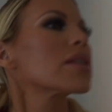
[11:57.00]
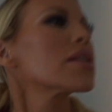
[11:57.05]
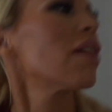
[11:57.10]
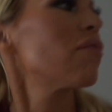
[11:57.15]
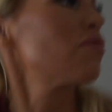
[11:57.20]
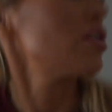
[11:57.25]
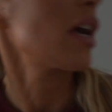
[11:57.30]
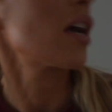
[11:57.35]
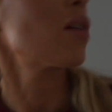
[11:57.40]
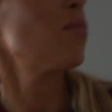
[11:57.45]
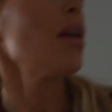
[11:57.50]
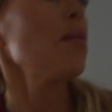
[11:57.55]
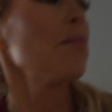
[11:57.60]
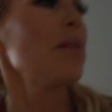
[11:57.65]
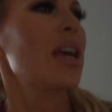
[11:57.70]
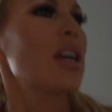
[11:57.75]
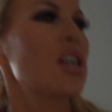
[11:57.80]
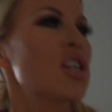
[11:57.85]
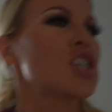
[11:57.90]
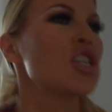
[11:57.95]
I've taken my
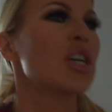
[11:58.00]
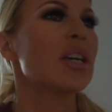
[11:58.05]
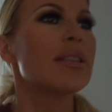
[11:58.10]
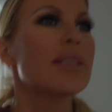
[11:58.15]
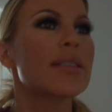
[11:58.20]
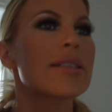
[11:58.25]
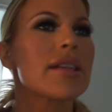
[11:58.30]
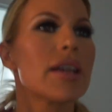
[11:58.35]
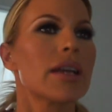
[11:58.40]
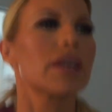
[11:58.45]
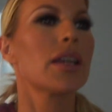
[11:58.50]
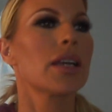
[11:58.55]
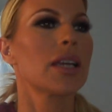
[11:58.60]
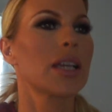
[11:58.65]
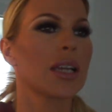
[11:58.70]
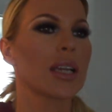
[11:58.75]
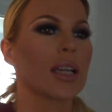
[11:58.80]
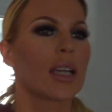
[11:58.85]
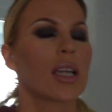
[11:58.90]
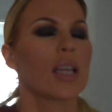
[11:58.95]
pictures.
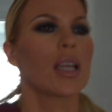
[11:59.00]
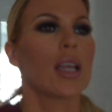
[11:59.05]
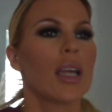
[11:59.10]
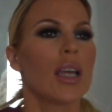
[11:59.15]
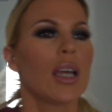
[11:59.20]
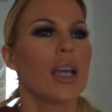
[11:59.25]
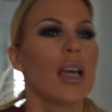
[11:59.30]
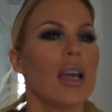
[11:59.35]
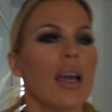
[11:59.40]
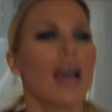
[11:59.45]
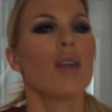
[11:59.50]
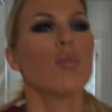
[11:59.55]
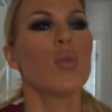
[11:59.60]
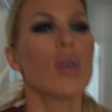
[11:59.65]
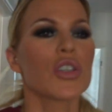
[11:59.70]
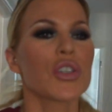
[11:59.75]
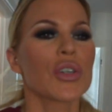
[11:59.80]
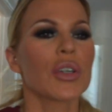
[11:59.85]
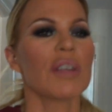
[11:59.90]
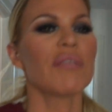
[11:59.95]
I
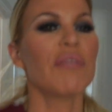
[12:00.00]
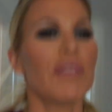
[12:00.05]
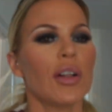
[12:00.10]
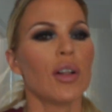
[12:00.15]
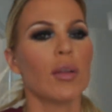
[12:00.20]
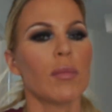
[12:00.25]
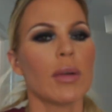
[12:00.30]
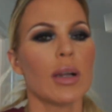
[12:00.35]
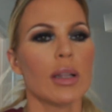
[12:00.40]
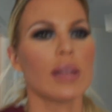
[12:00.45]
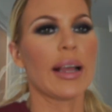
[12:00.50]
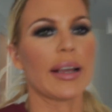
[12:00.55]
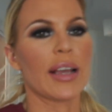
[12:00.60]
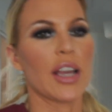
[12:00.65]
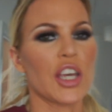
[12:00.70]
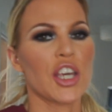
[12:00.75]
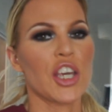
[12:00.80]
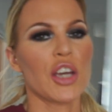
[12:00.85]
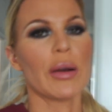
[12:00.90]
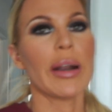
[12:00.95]
was going to film like a
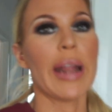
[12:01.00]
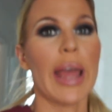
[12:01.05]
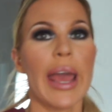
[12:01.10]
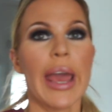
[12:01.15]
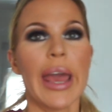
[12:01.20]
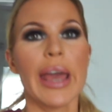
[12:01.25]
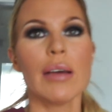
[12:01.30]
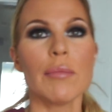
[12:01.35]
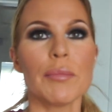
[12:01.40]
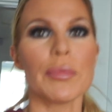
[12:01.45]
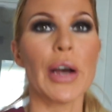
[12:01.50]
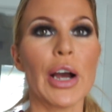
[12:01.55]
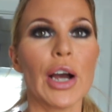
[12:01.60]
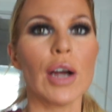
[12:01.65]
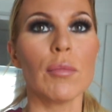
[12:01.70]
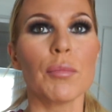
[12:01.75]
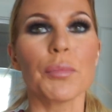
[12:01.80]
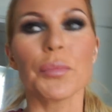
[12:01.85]
Q&A, but